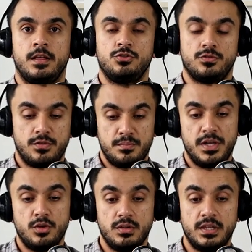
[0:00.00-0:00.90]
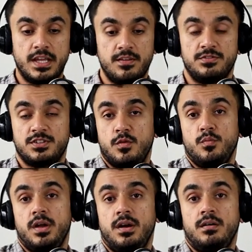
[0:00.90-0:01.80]
So for me to leave
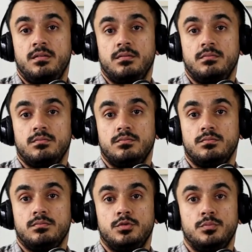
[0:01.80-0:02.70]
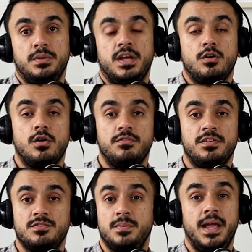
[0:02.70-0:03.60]
somewhere, to be at
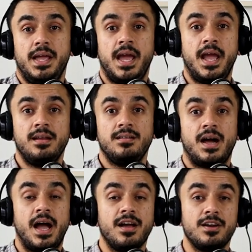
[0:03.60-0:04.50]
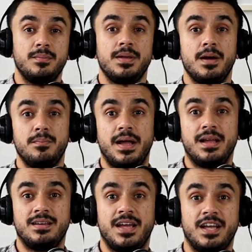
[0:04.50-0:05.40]
office by 8, I got to be up
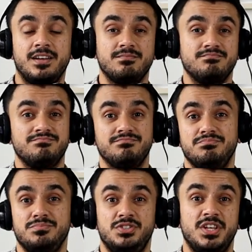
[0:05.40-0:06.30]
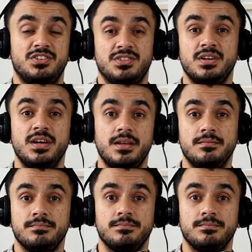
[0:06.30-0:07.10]
at like 6:30.